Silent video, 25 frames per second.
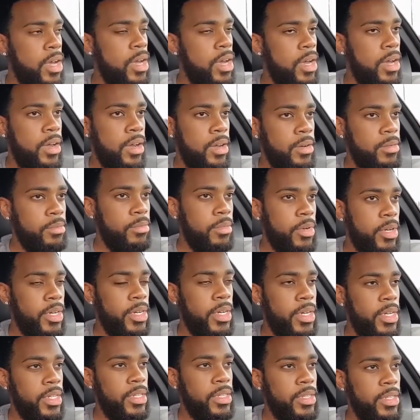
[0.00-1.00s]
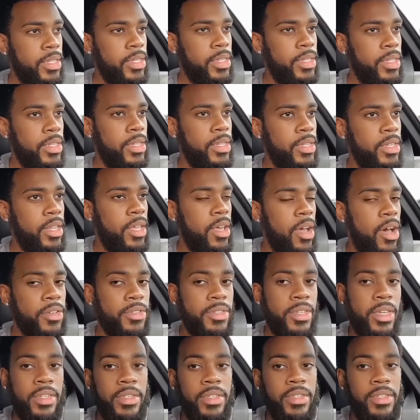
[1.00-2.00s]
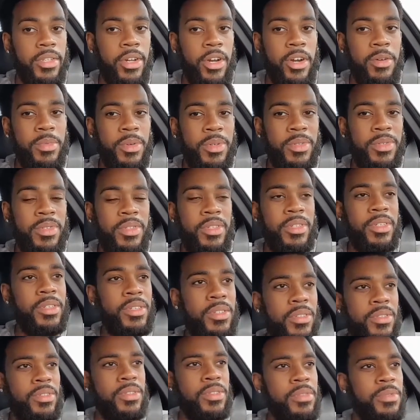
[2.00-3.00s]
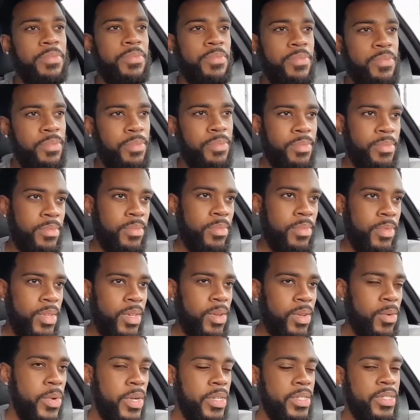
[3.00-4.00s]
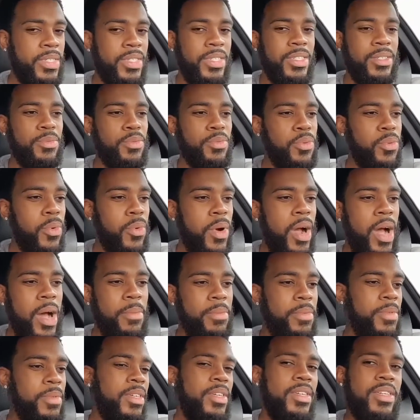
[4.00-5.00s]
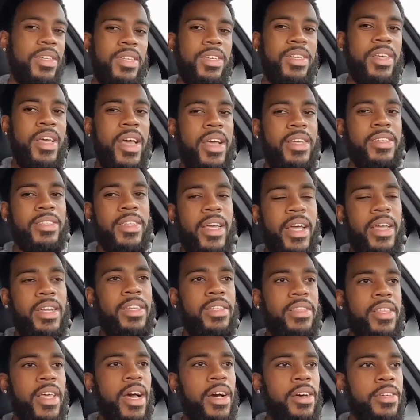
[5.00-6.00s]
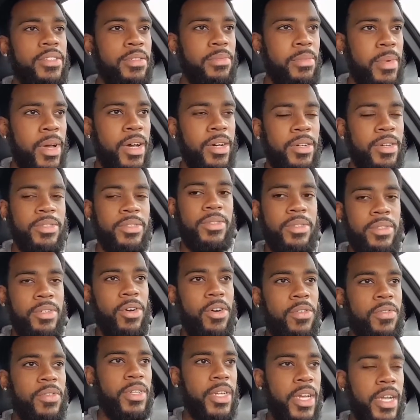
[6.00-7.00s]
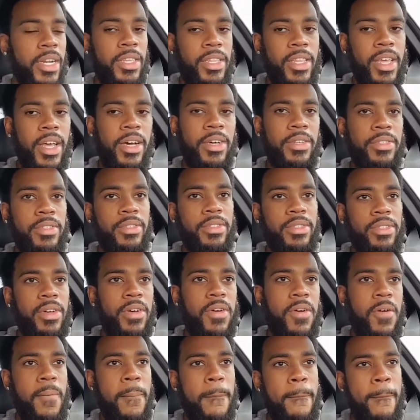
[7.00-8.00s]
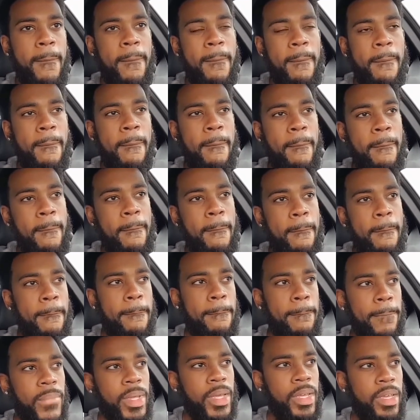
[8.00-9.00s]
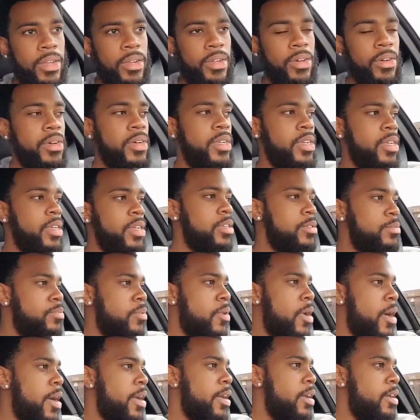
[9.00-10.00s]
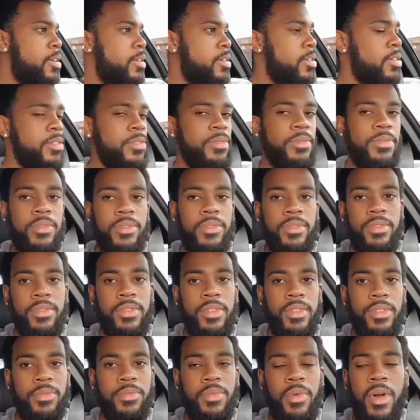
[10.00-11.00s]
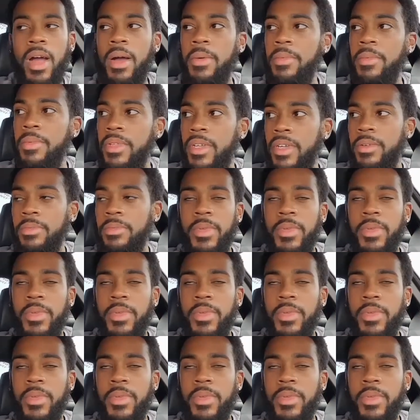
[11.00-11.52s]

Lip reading: But they also has the turbo seals, which is probably, it has 90,000 miles on it, over 90,000. So, you know, it's probably a main